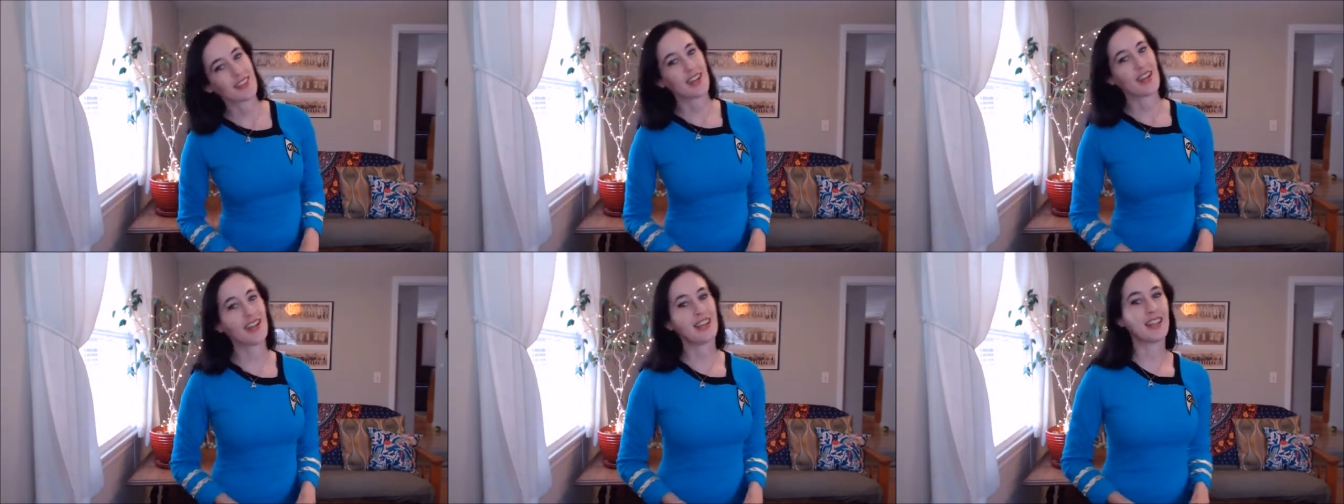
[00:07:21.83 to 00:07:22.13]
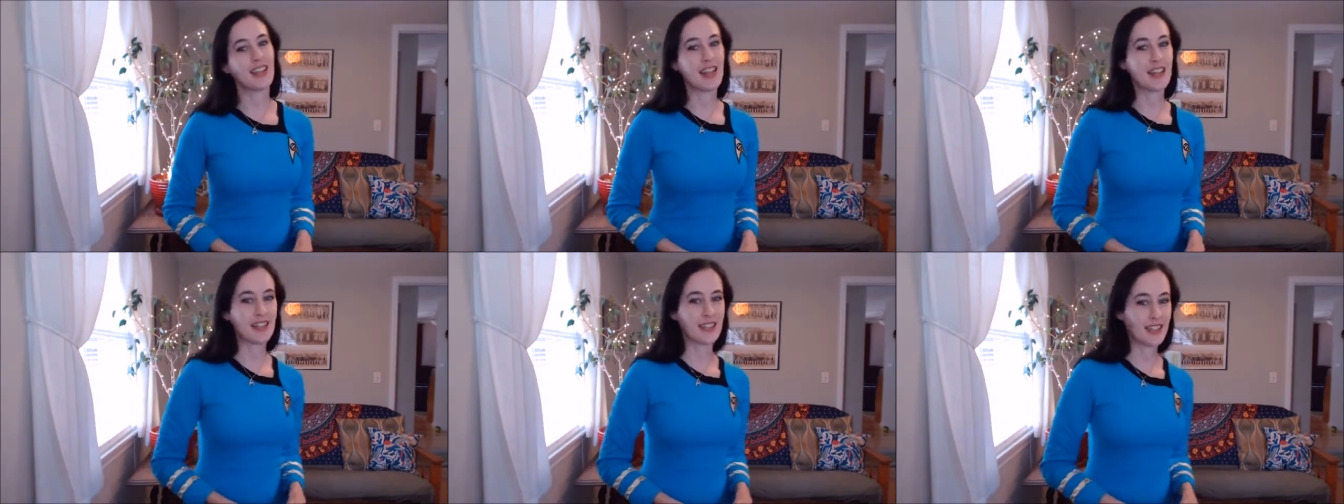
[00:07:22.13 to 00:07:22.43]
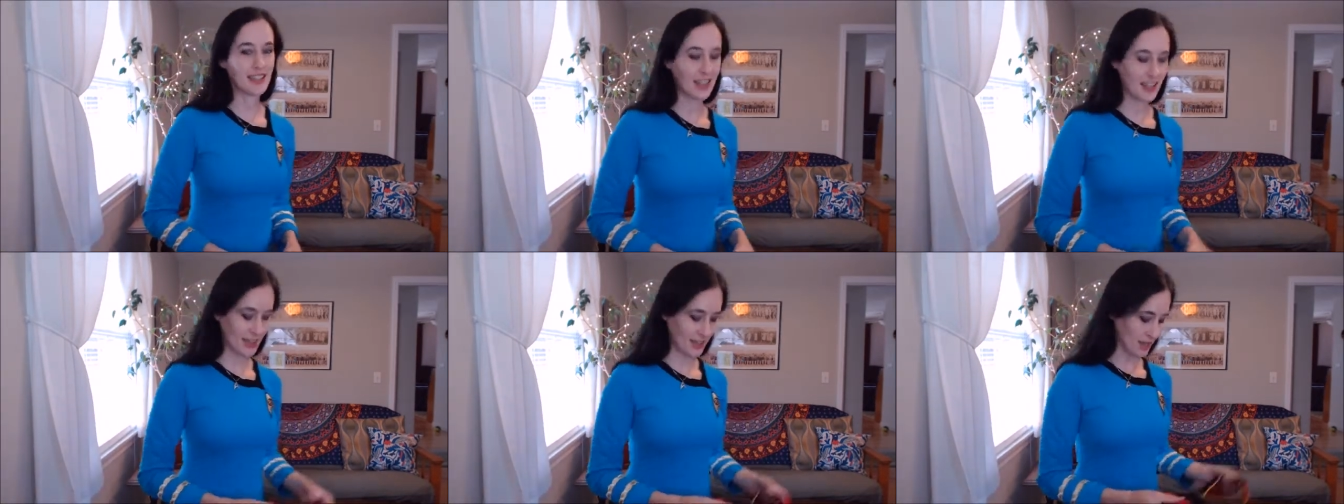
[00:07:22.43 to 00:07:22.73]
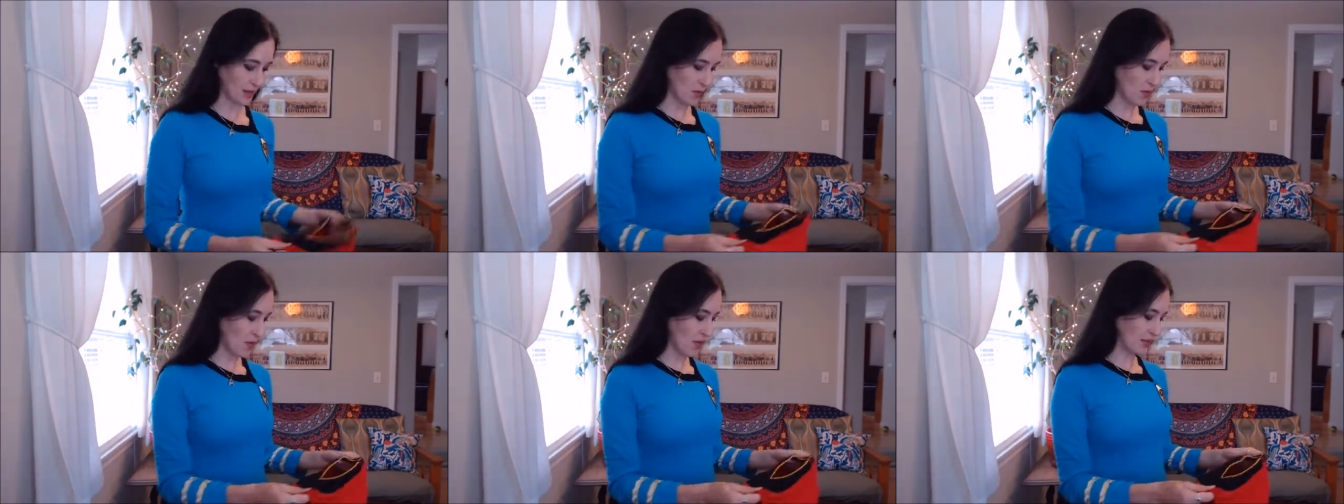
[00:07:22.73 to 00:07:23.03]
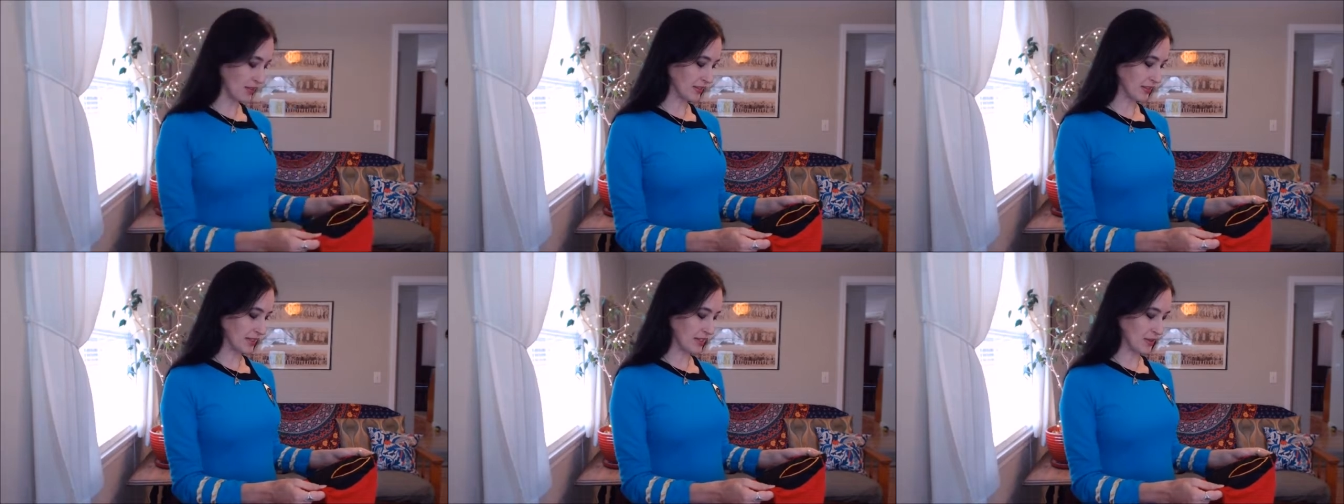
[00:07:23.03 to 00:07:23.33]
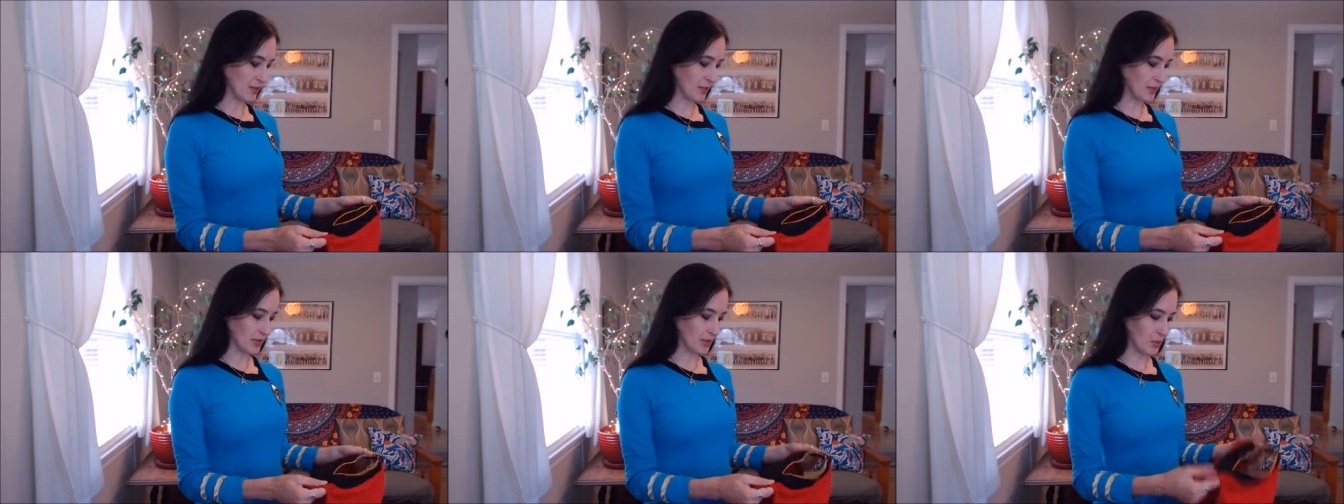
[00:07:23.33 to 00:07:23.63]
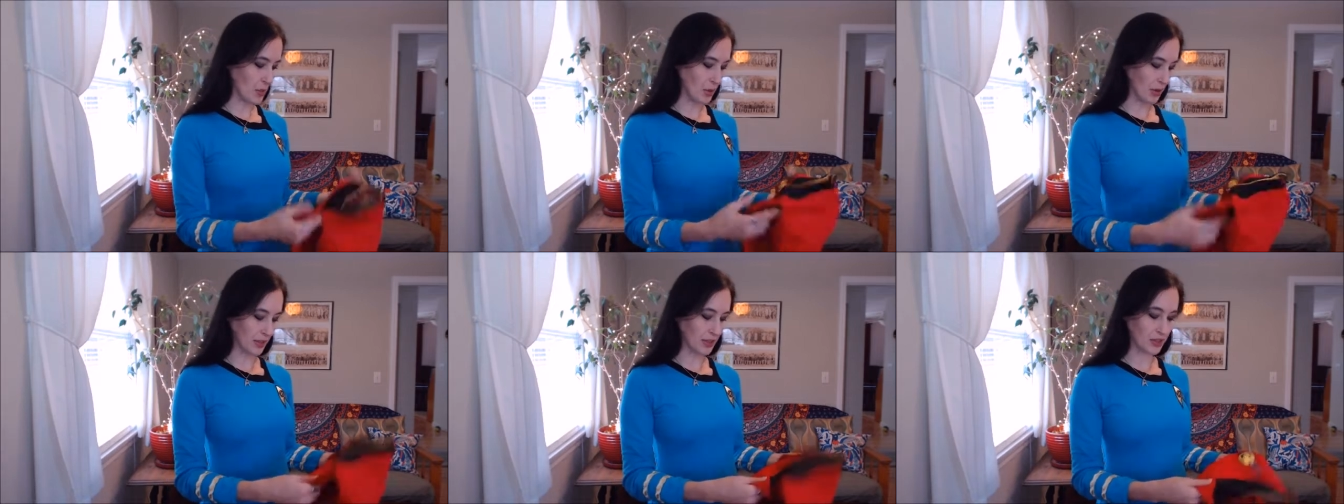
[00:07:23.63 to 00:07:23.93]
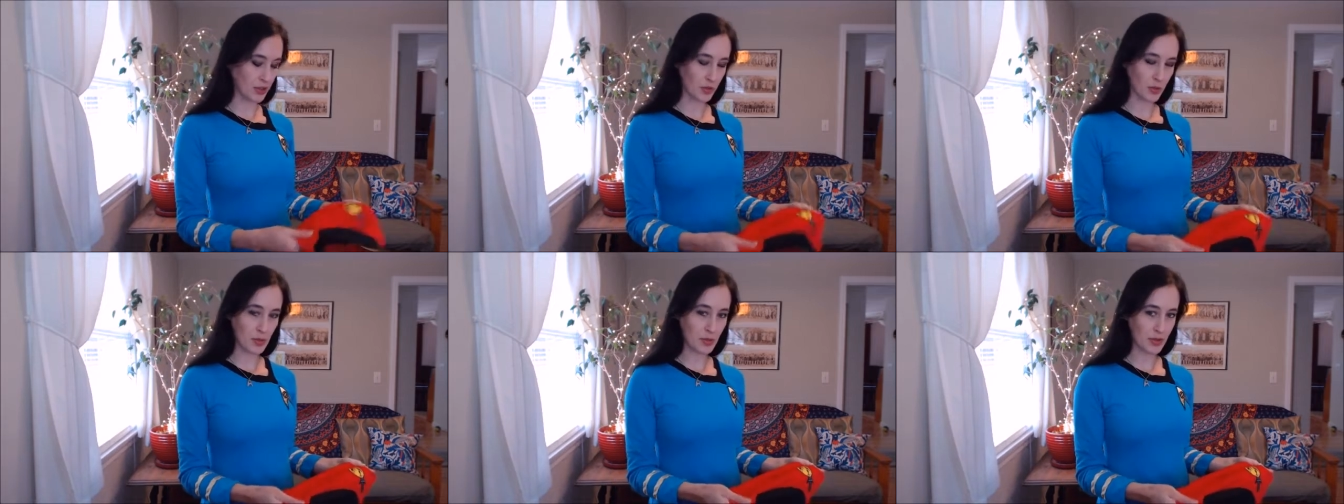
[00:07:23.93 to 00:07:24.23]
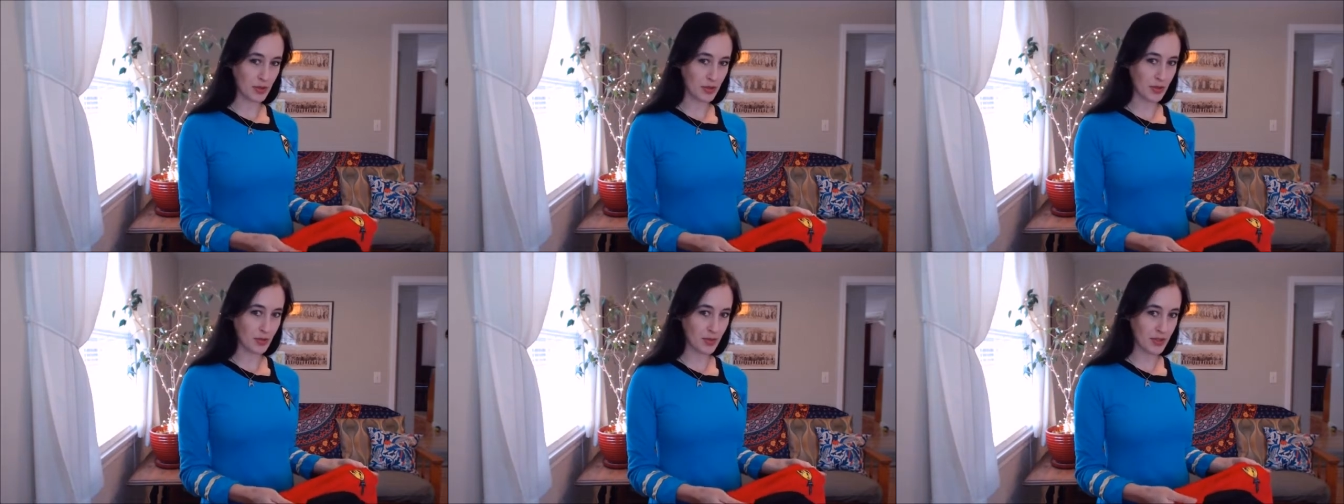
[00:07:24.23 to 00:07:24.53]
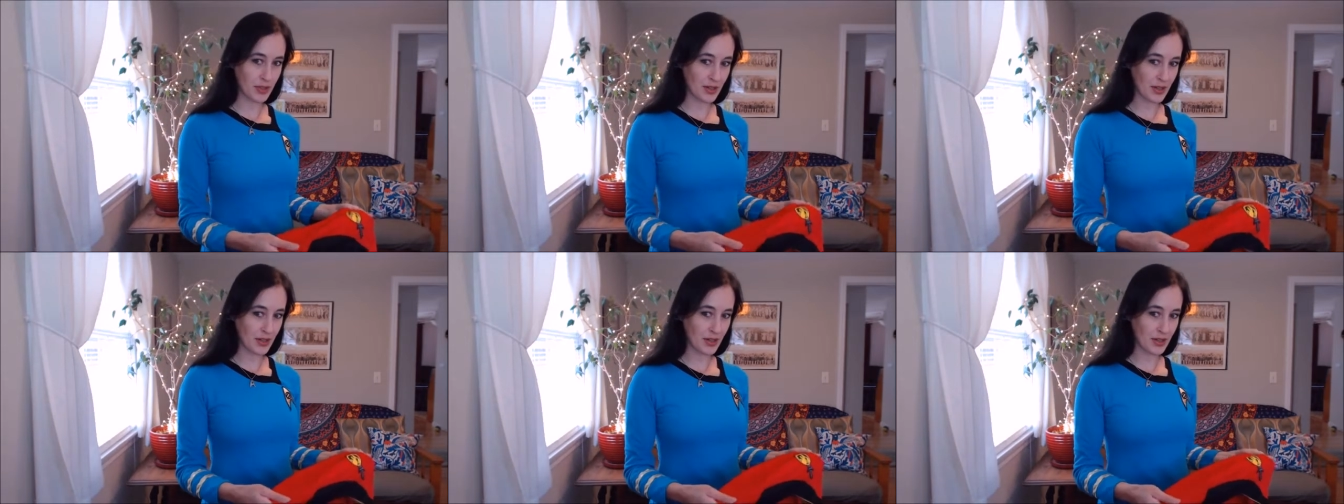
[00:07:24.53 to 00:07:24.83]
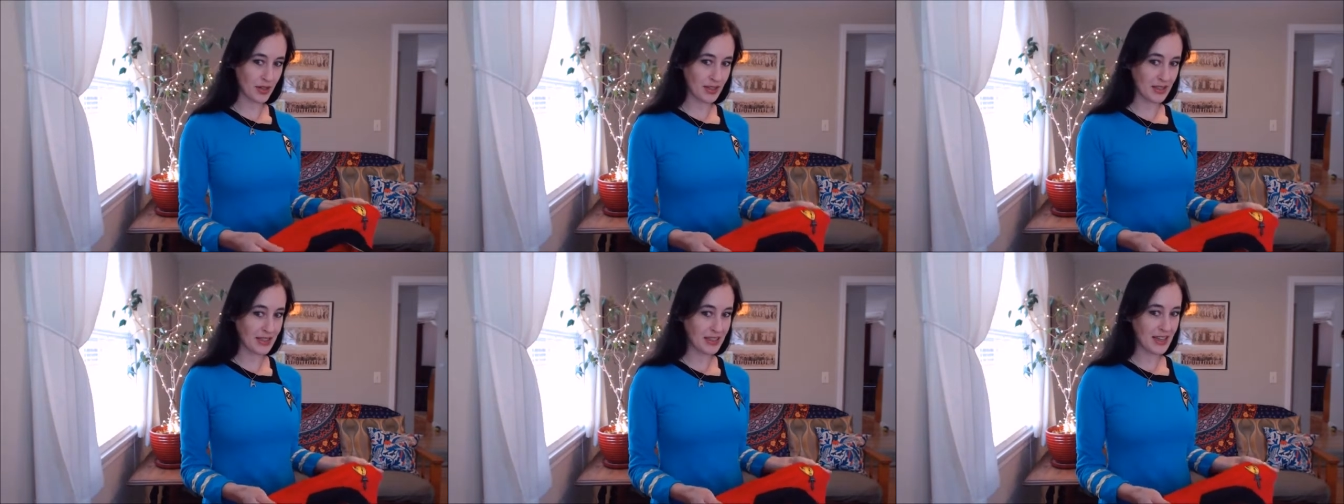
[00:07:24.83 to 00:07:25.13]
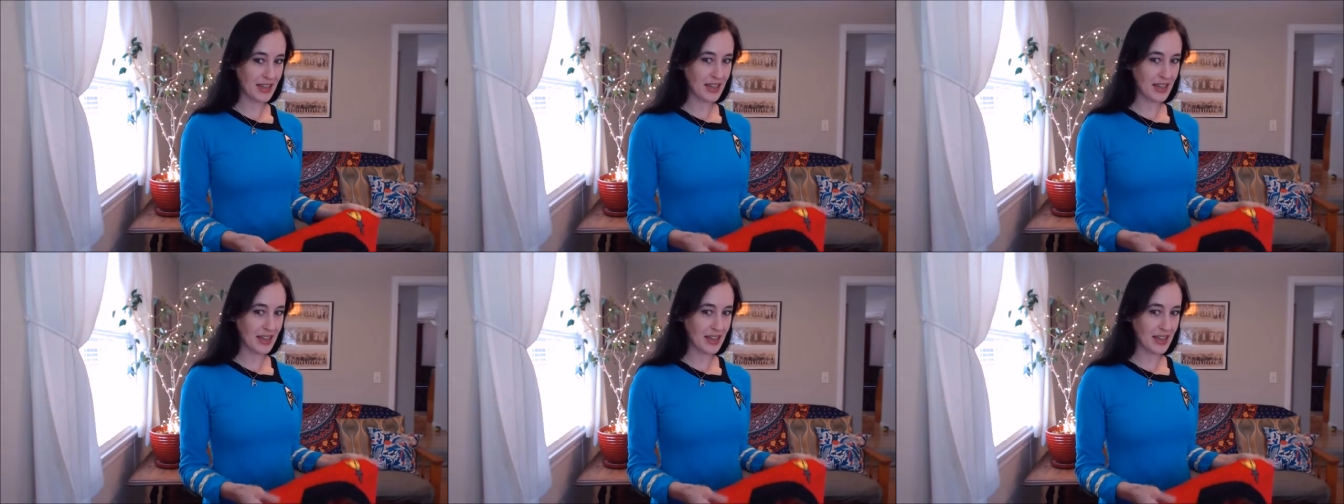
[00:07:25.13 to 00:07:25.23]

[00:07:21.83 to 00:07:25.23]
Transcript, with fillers: I liked that the quality was more like swimsuit material